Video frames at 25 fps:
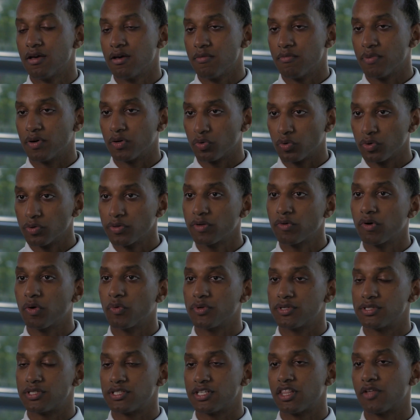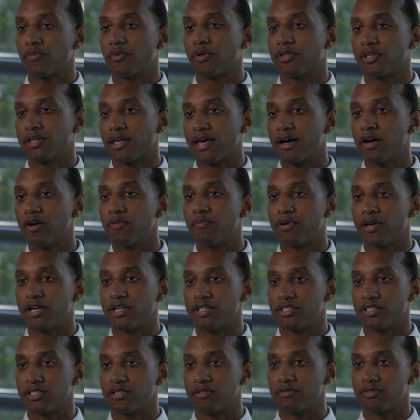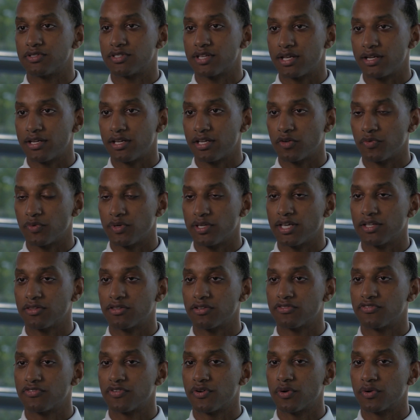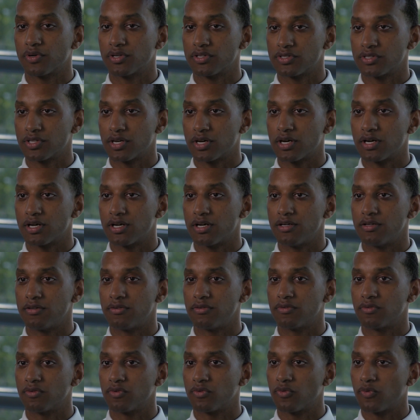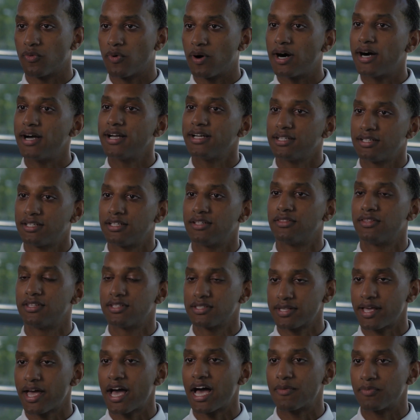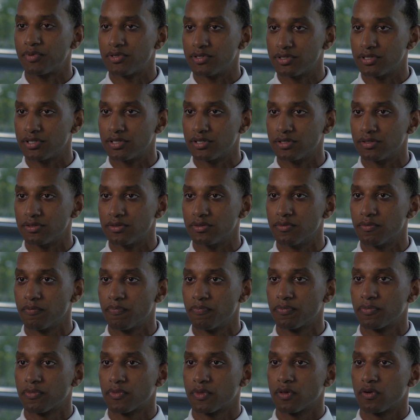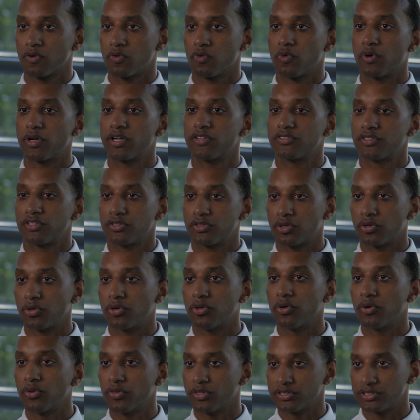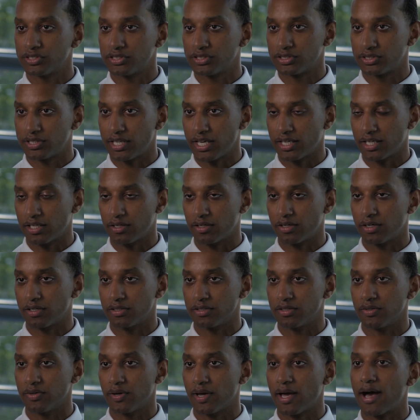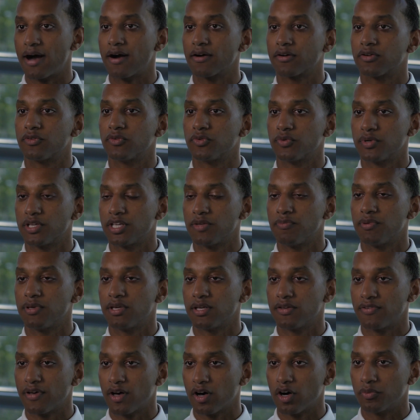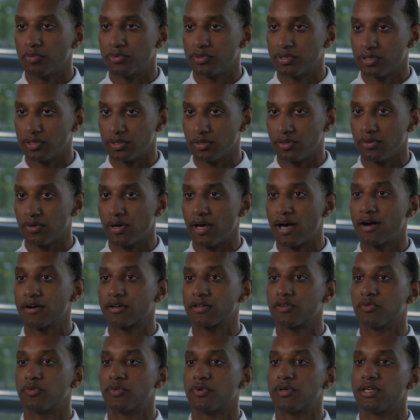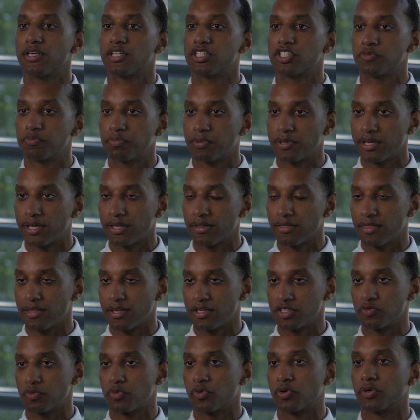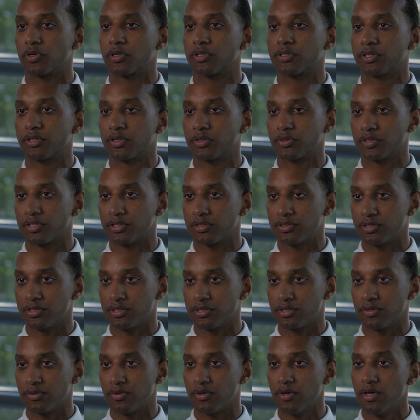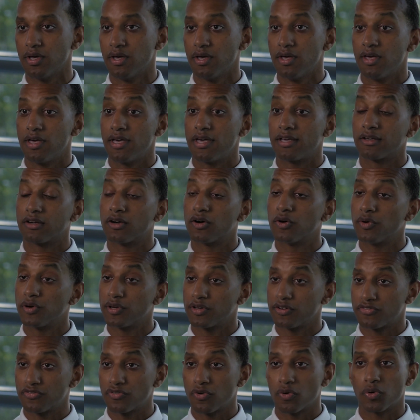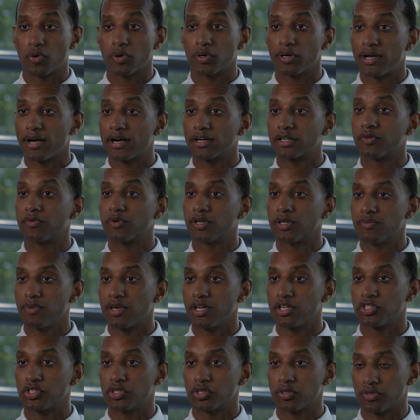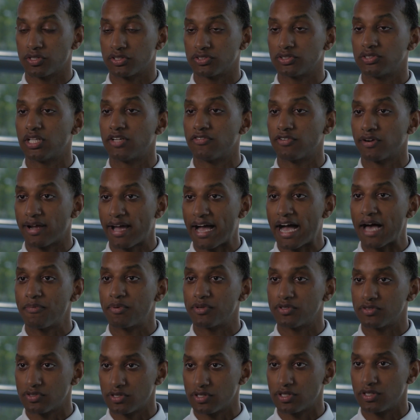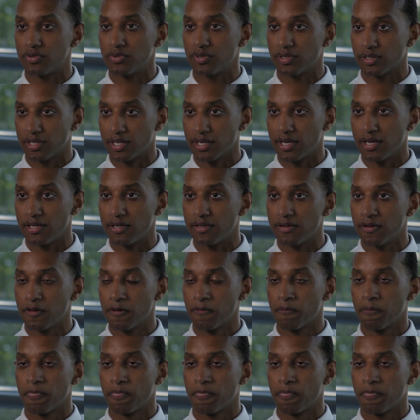But really when we see them on the outpatient setting, we get to focus on why did this happen to you? What is the toll this is taken on you? How can we be of help to you? How can we explain things more clearly to you? And going forward, how can we make sure this never happens to you again?